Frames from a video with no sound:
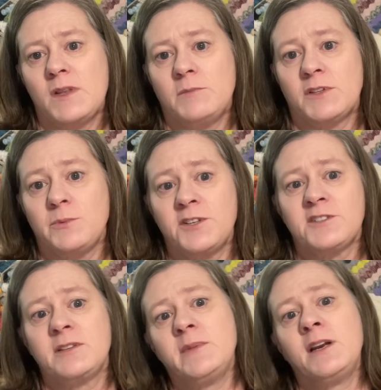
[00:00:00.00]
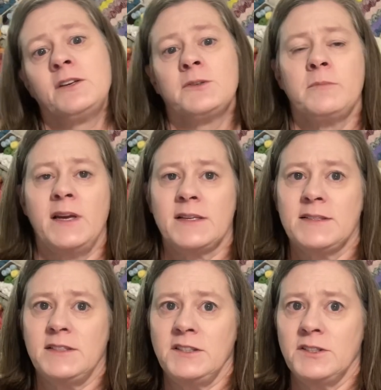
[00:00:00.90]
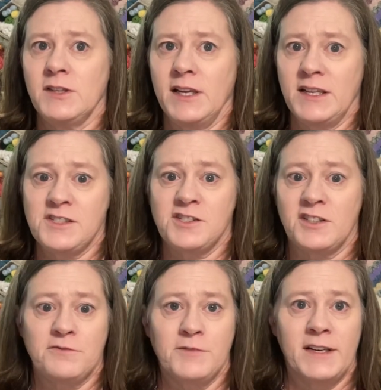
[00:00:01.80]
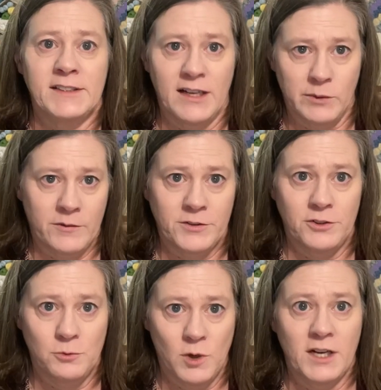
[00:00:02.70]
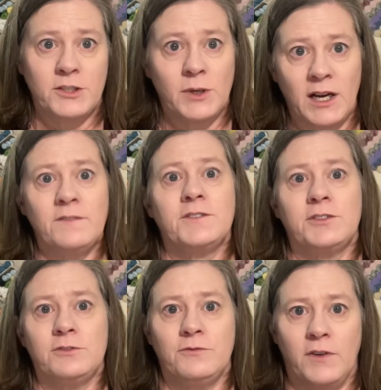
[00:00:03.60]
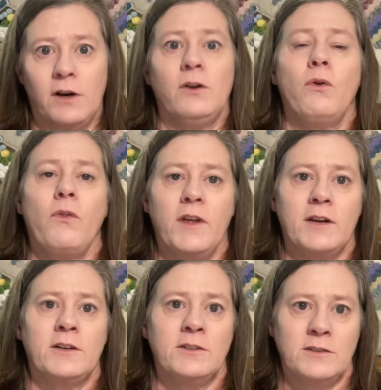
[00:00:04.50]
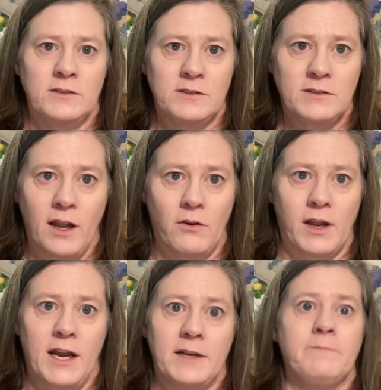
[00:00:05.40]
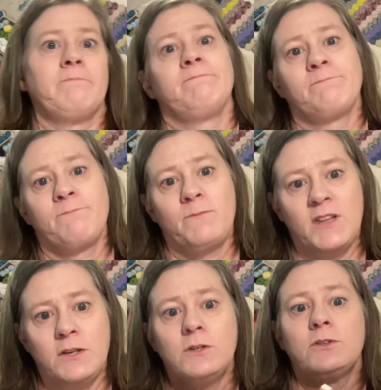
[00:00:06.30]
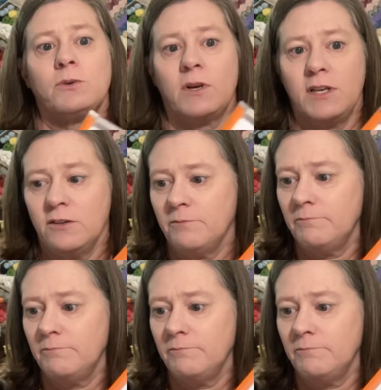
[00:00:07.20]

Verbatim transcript: Because when you're submitting to a magazine, you can't just write it however you want. You have to follow their style guide. So I need to